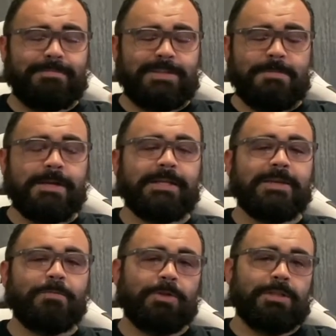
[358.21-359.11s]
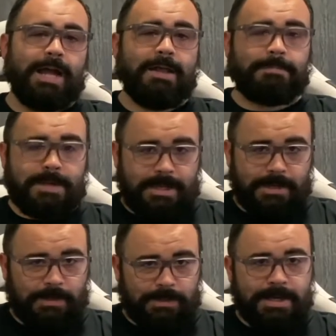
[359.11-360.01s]
seemingly will not be
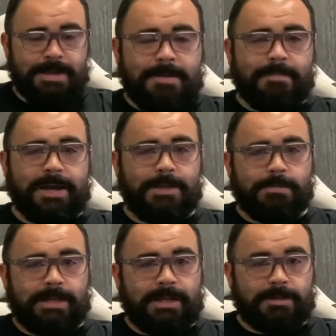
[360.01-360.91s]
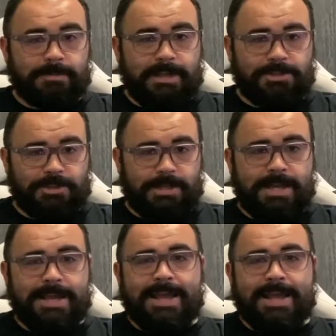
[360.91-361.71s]
killed by human intervention.